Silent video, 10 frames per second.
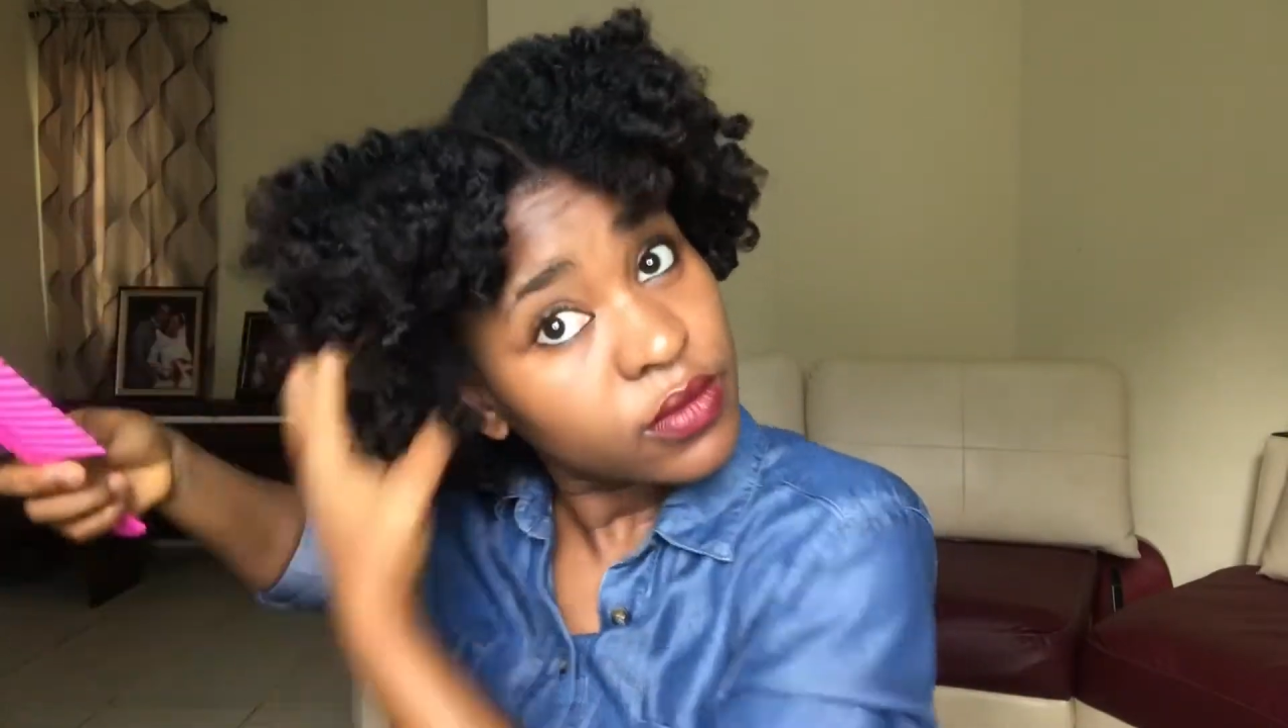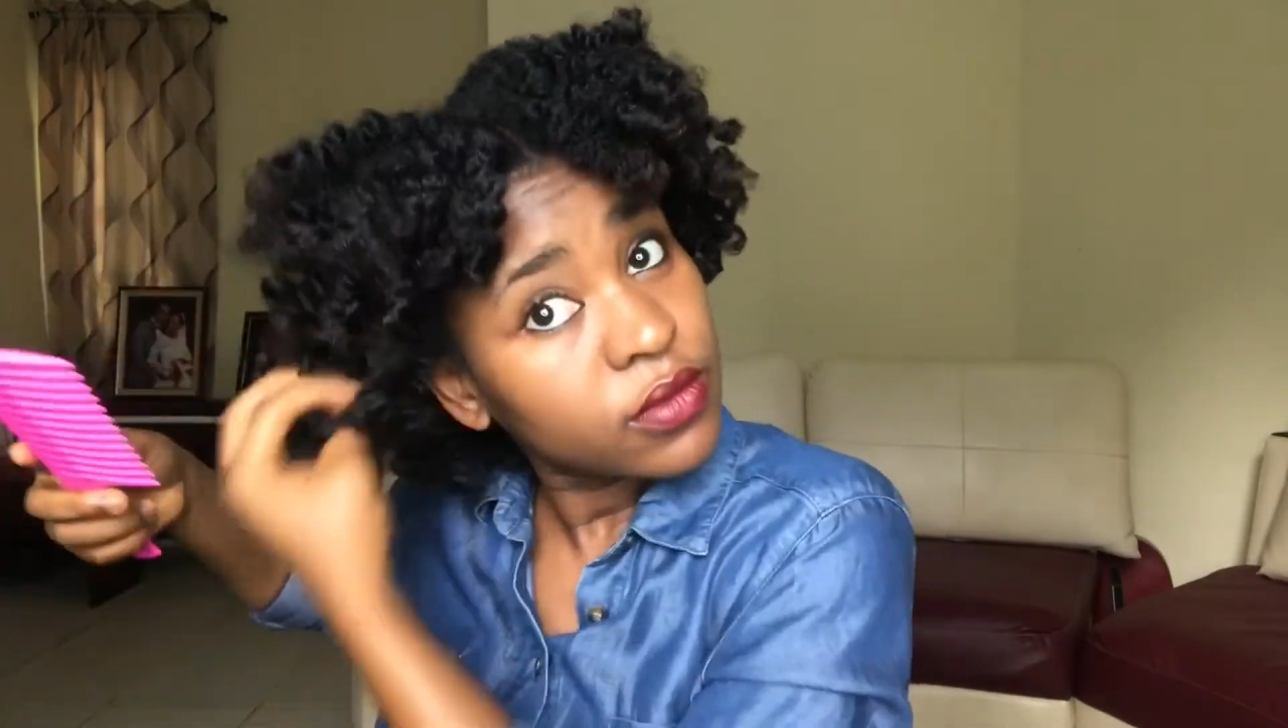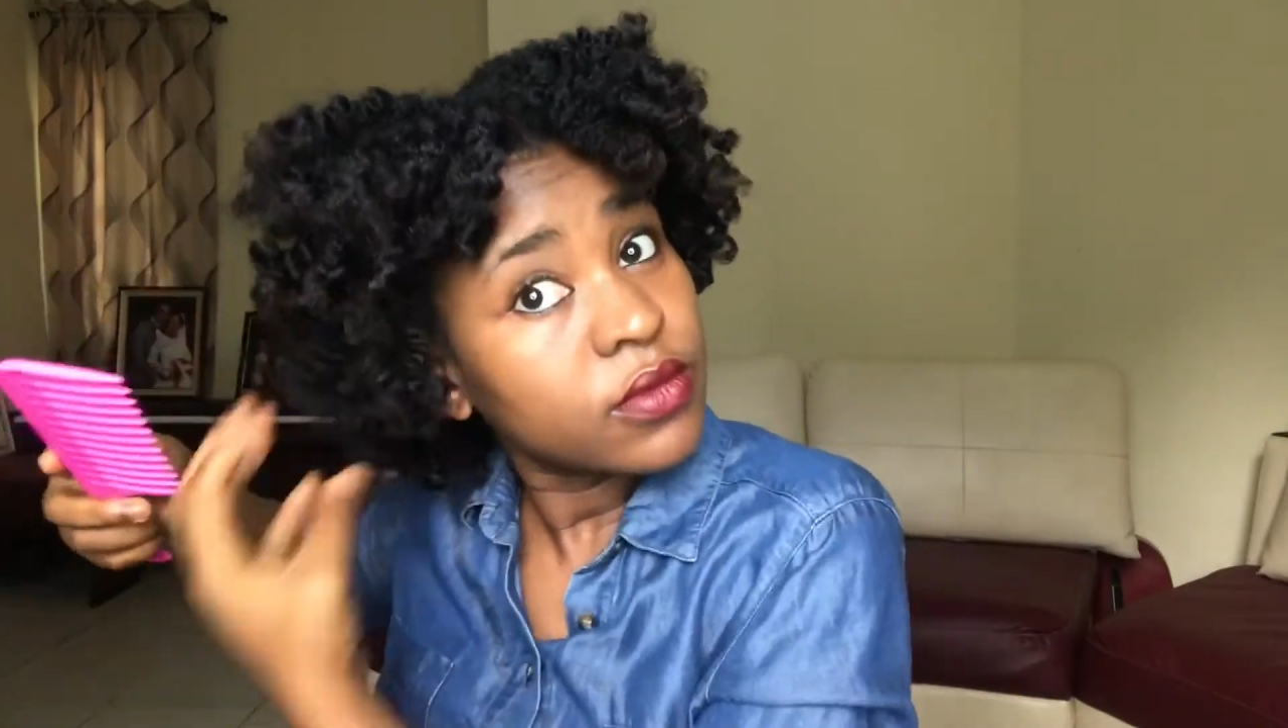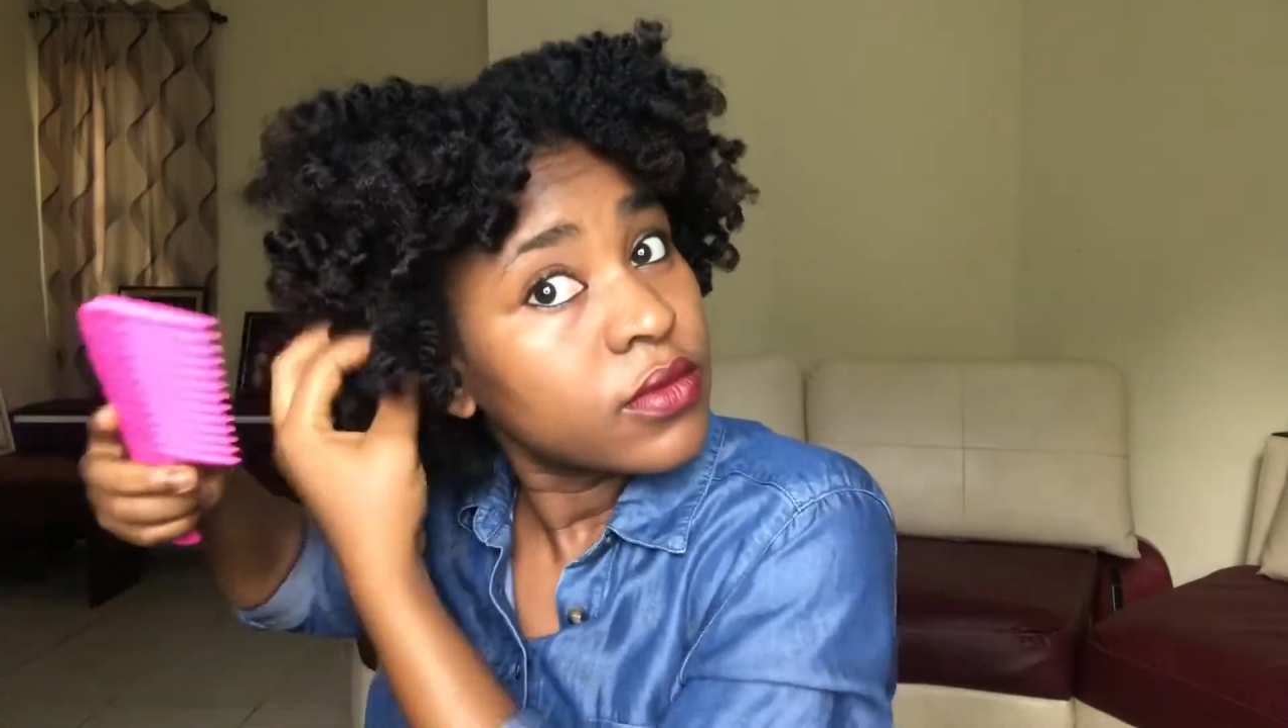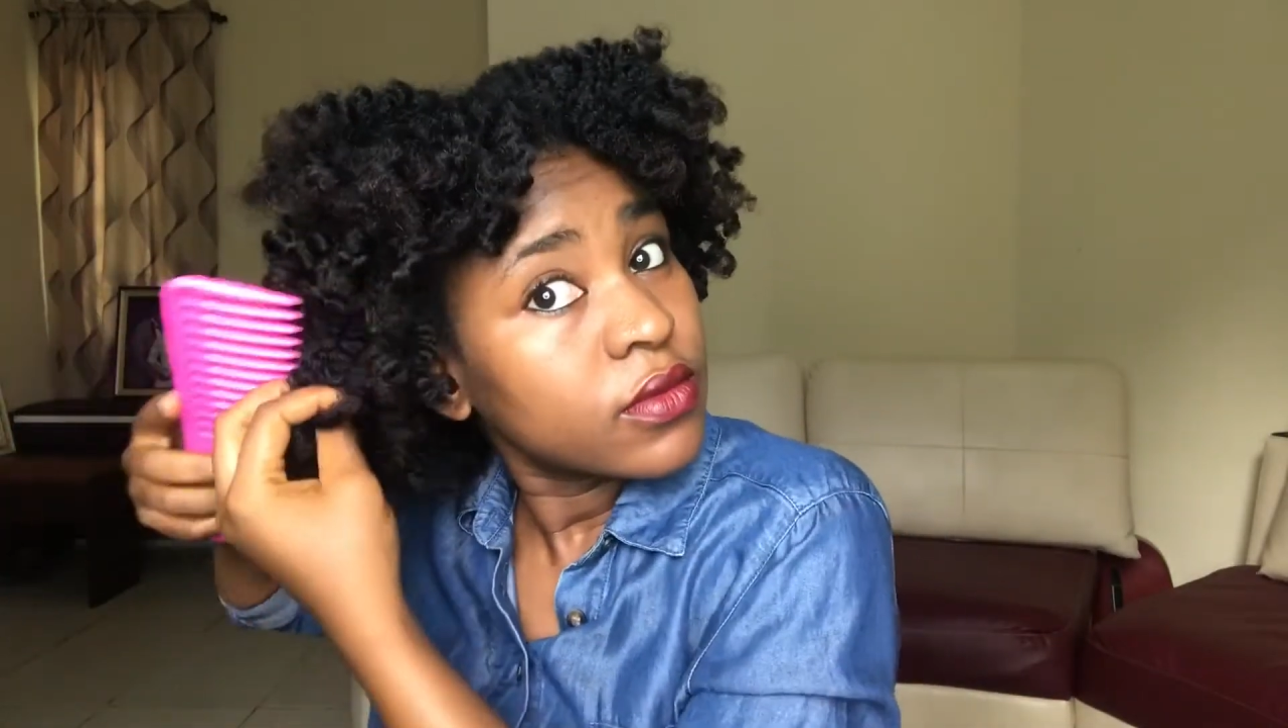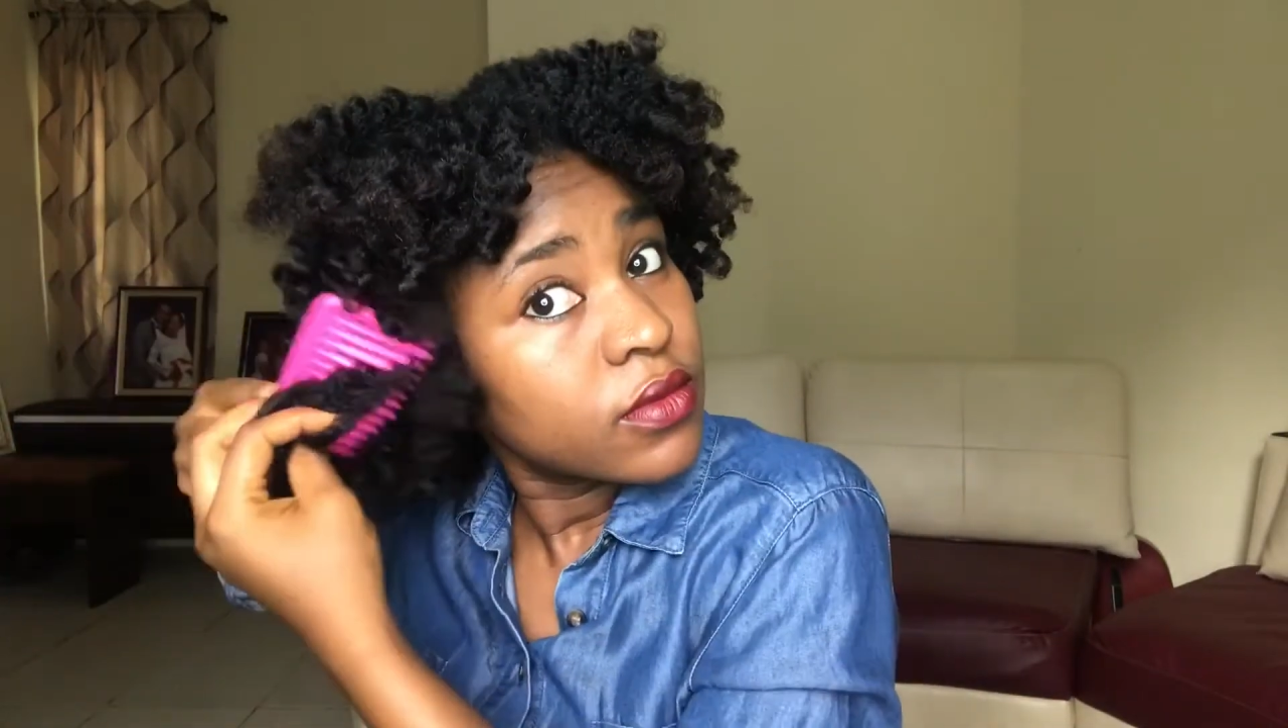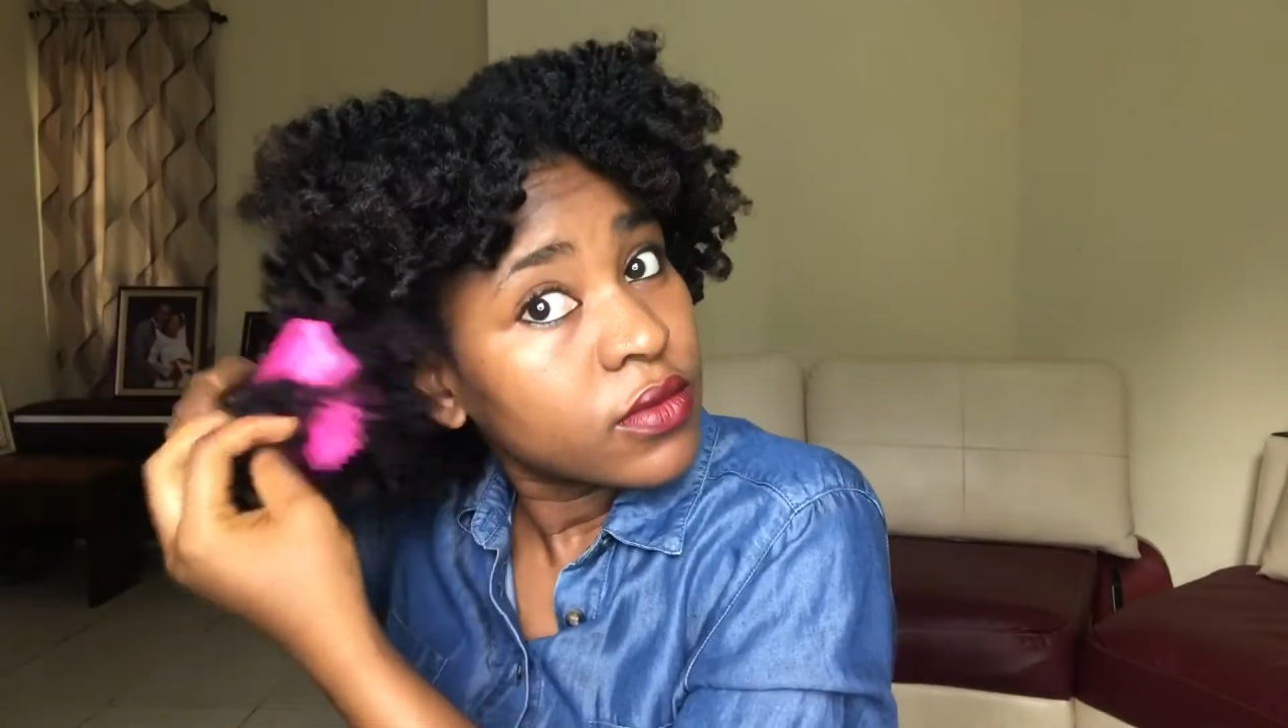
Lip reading: but you're just trying